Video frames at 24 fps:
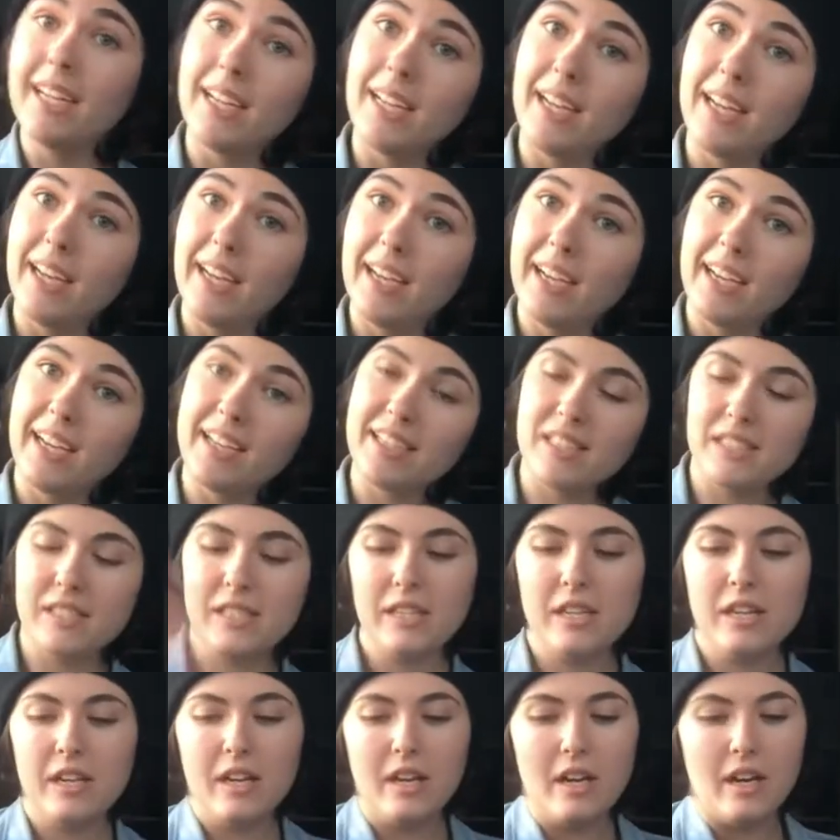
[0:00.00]
Hey guys!
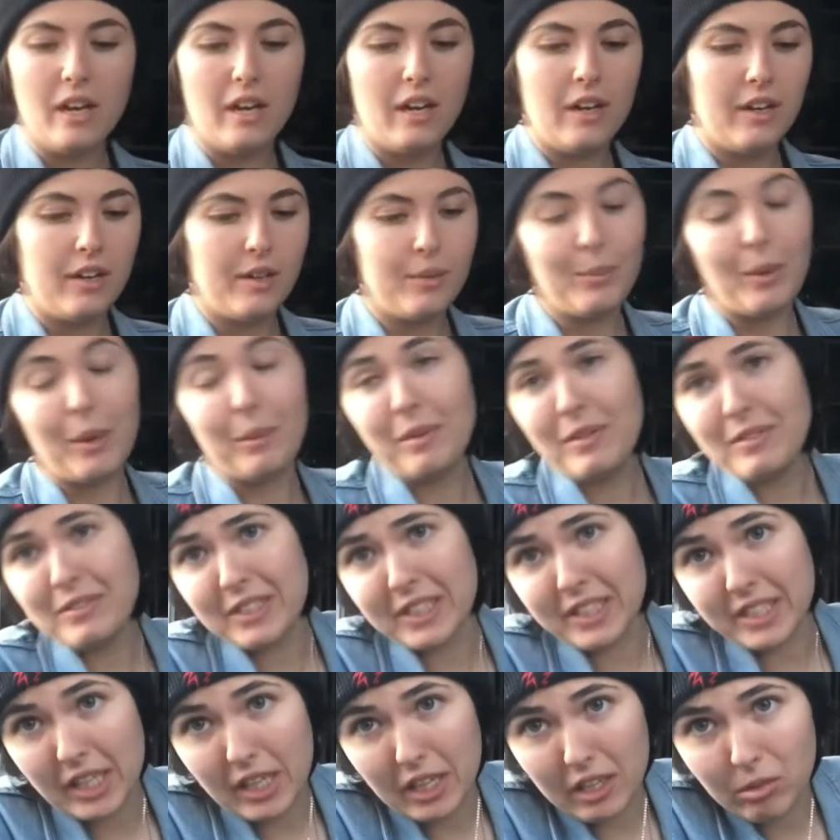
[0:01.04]
Um, I'm having a
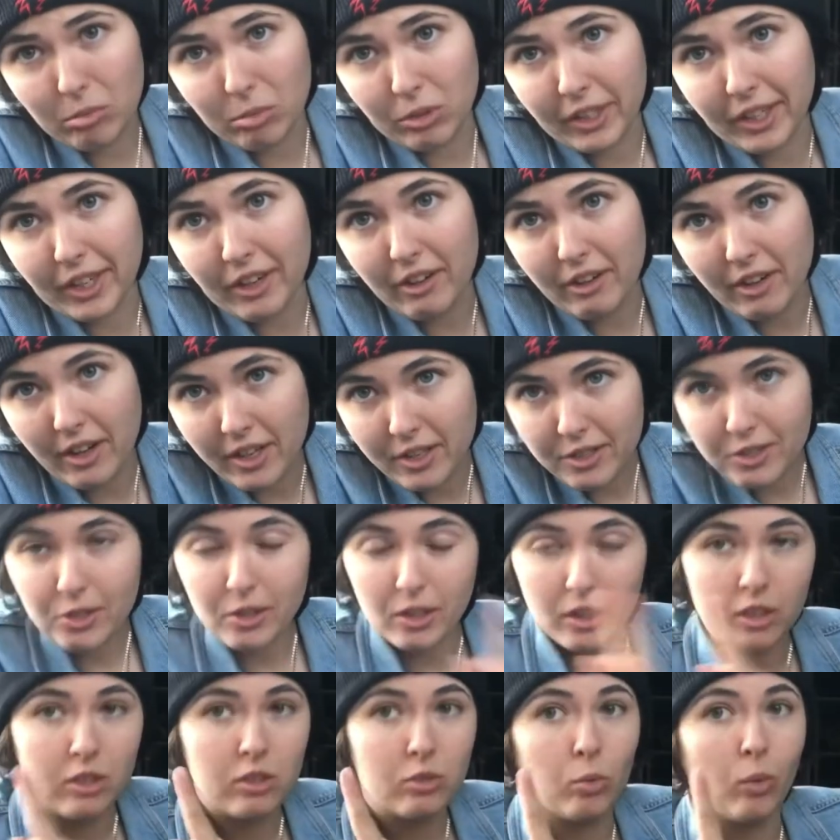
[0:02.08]
terrible hair day, so
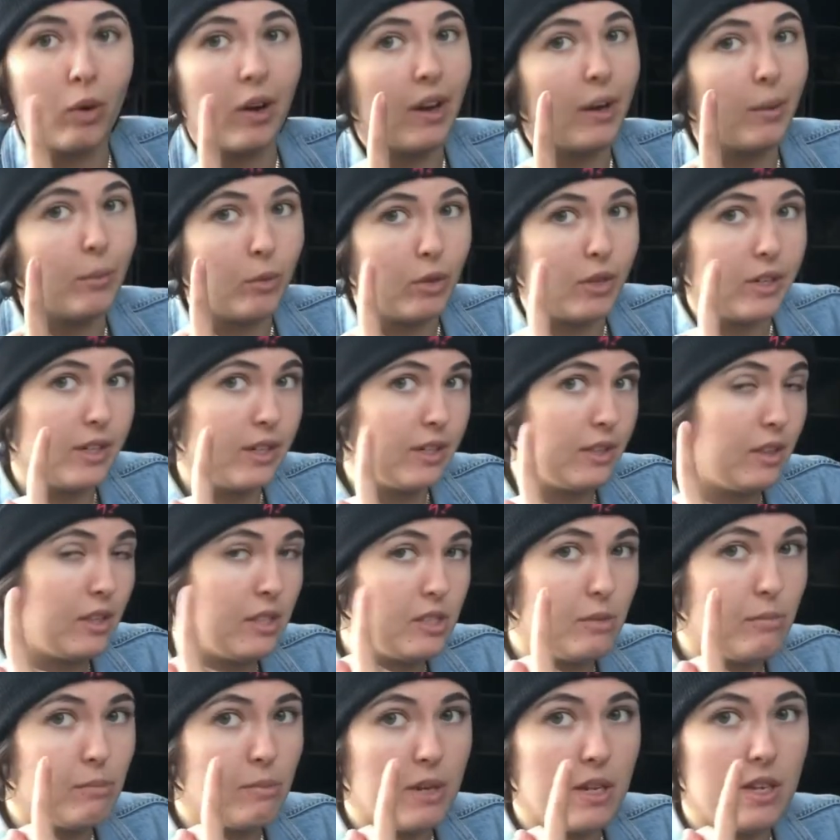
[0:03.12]
that's why I'm wearing
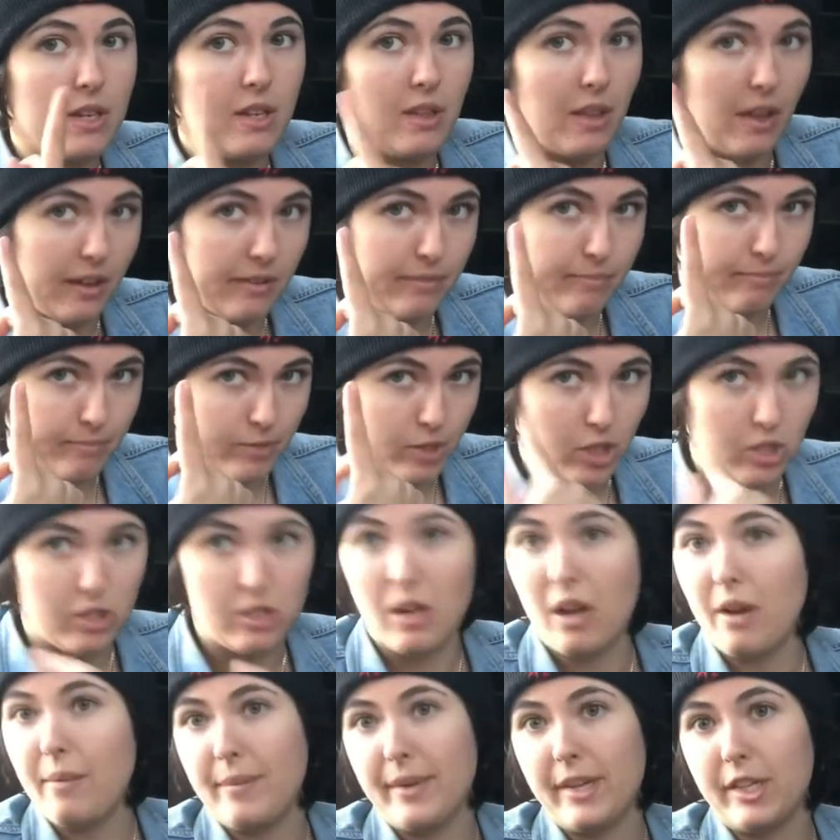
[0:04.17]
this beanie that does
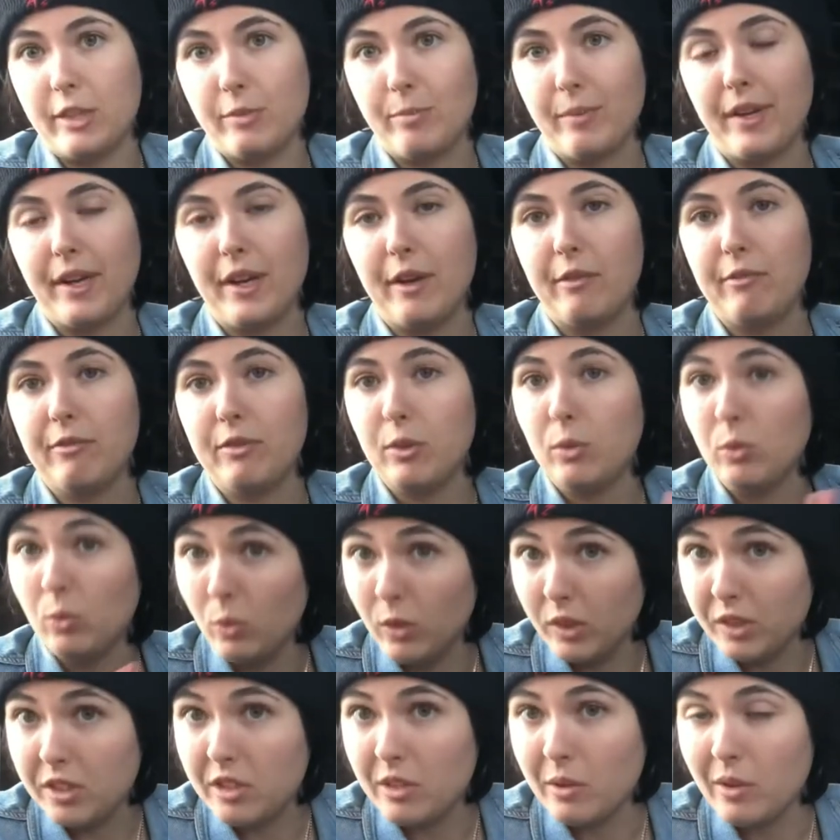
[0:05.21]
not match my outfit
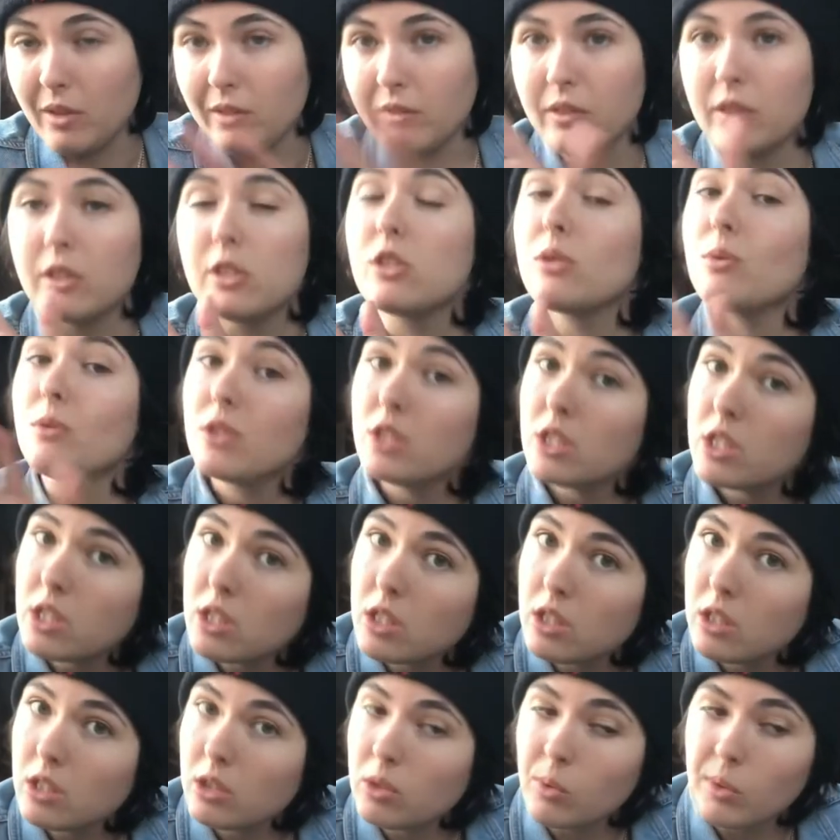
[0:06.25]
whatsoever. So we're just
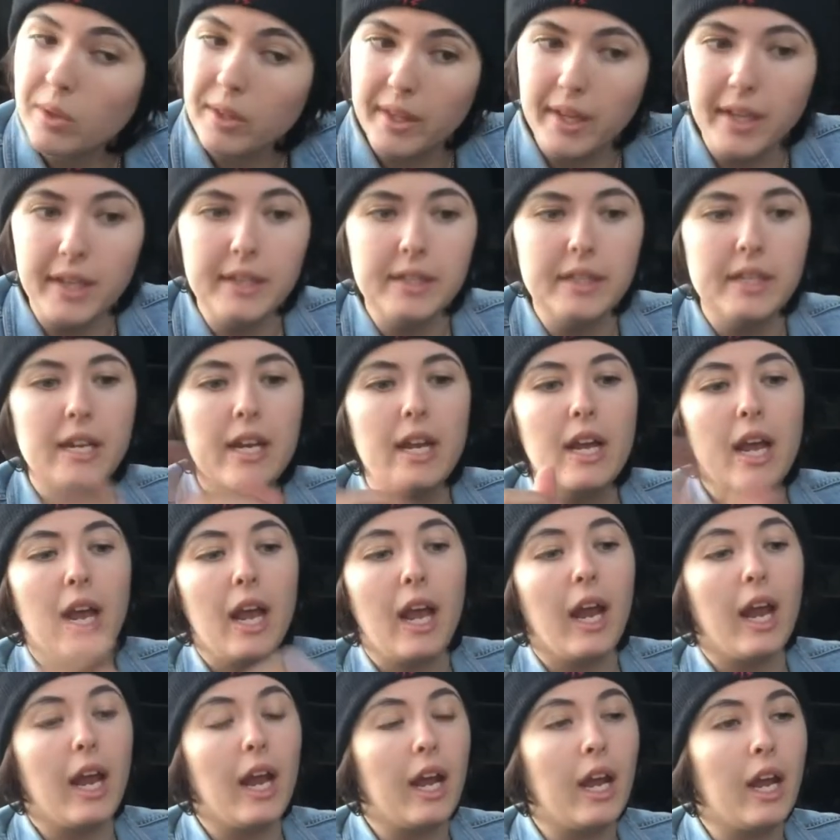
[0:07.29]
gonna ignore that
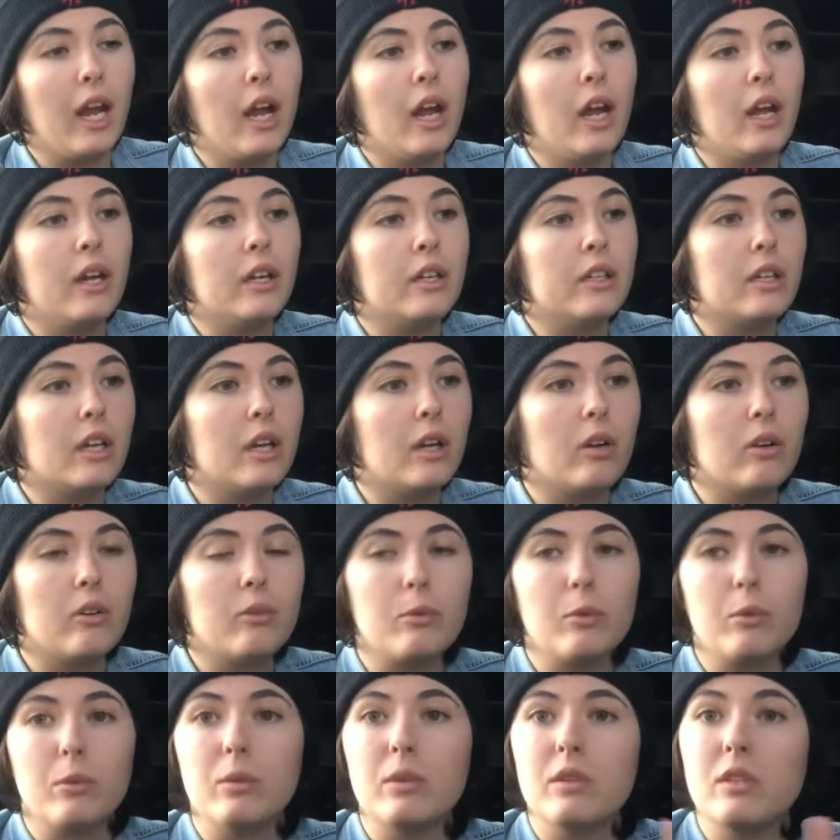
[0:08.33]
and get on
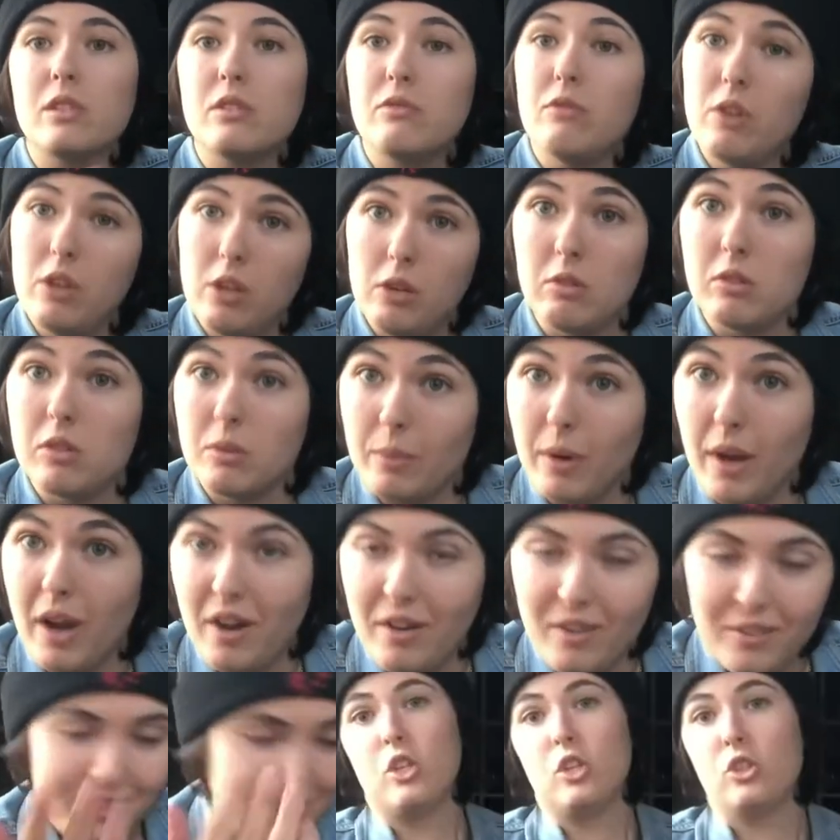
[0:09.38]
with what this video is
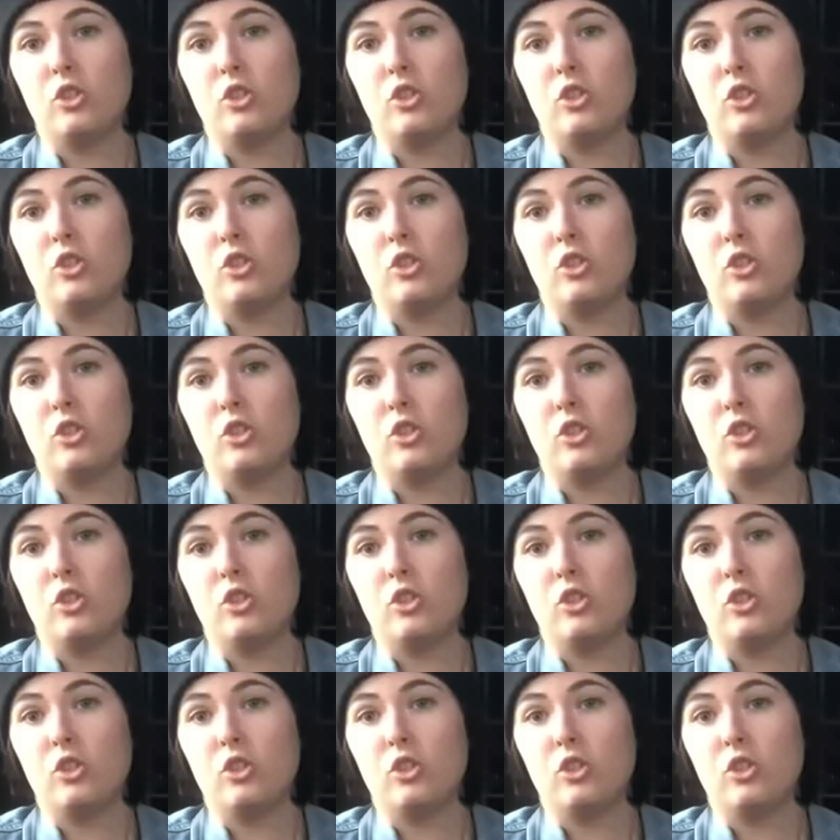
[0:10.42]
about.